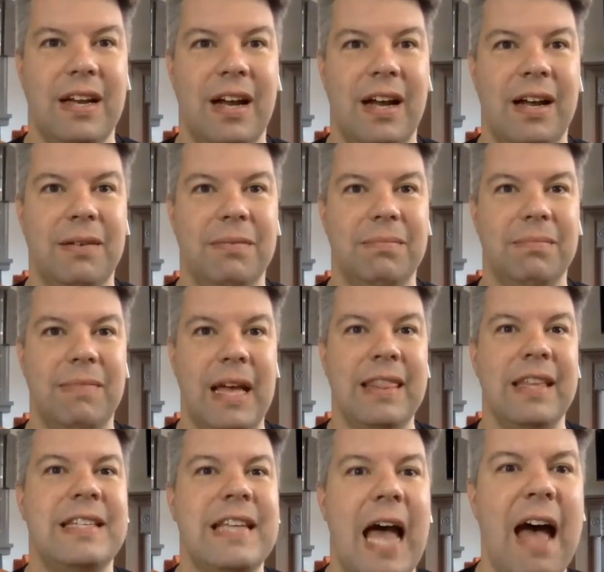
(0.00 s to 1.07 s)
um and
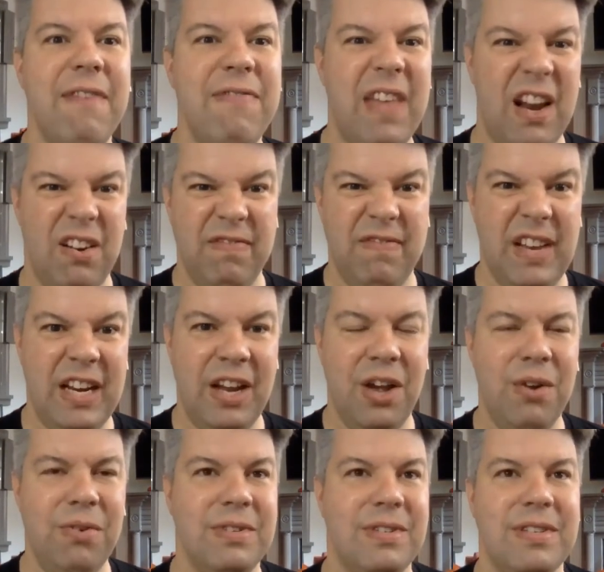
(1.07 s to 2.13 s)
then to have that on
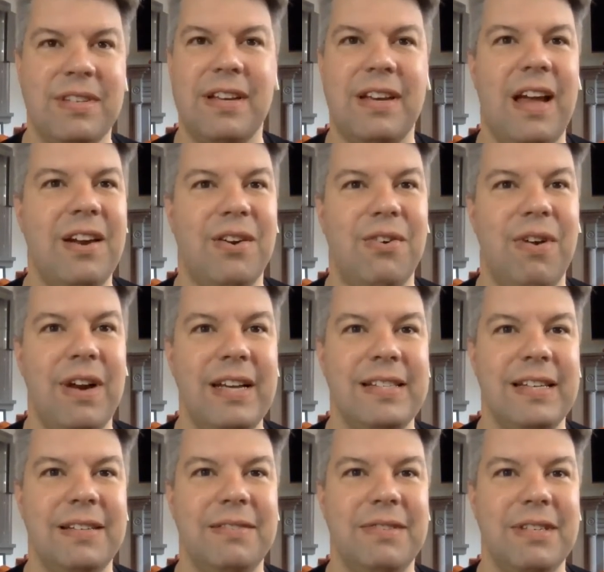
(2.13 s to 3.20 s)
video it's kind of
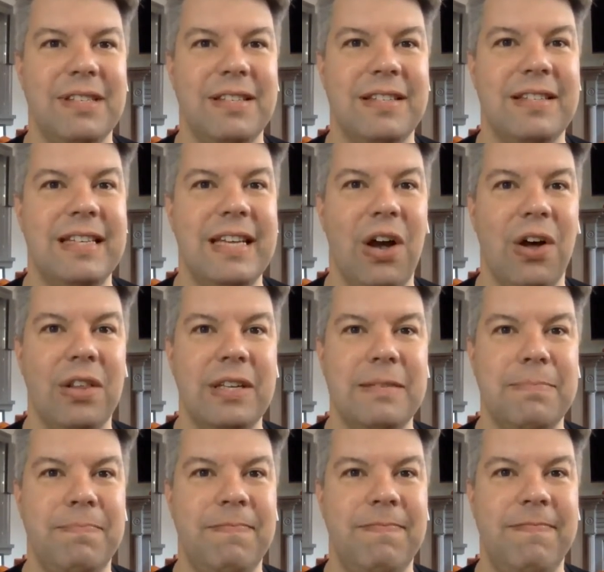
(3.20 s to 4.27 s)
crazy just to see all these
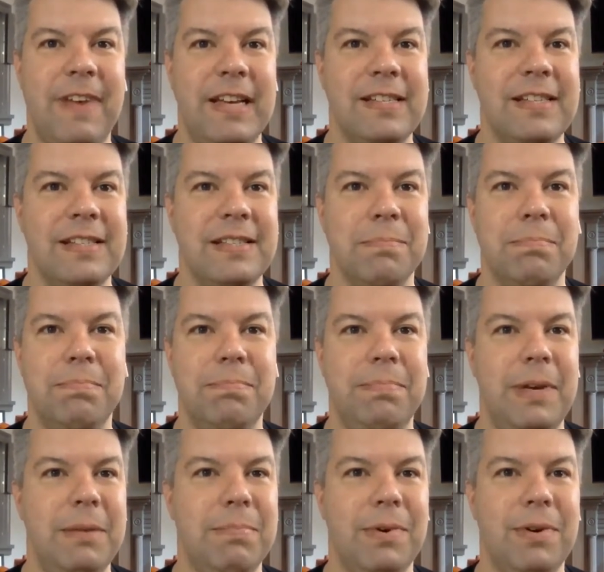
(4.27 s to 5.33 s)
faces and
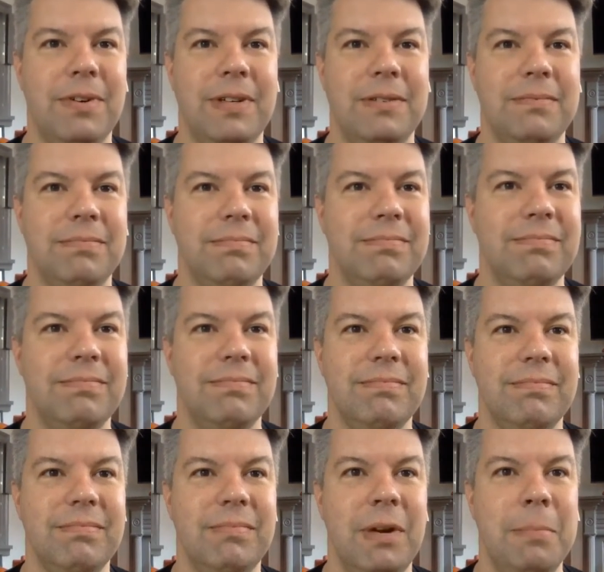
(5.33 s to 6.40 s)
people and
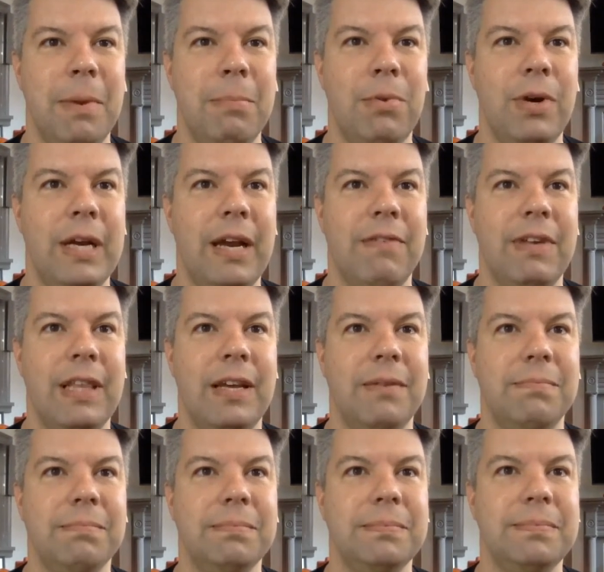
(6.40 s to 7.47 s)
remembering everything
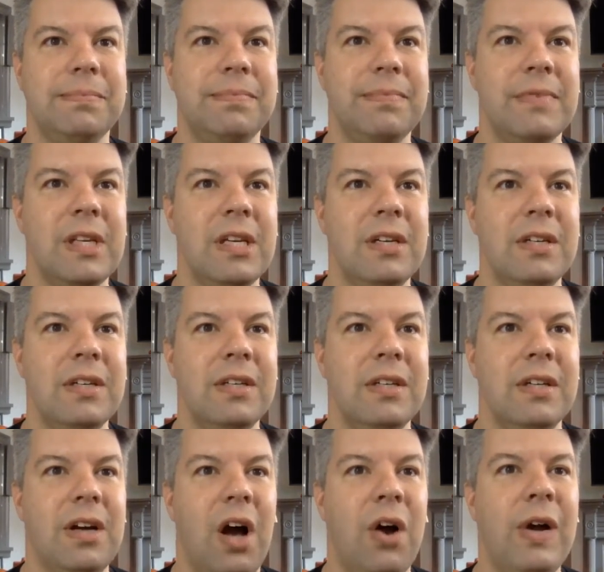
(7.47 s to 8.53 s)

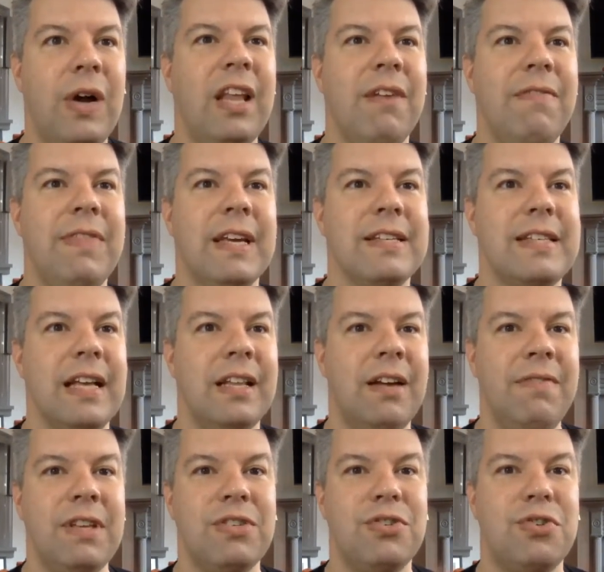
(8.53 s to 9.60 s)
oh i love this i
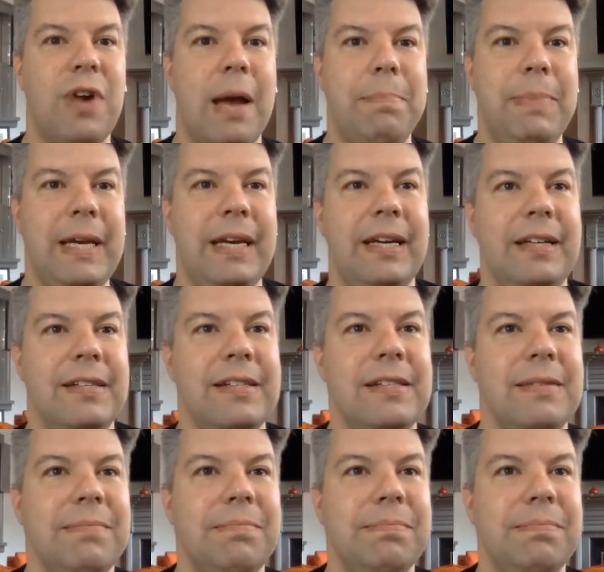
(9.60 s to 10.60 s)
love this trapeze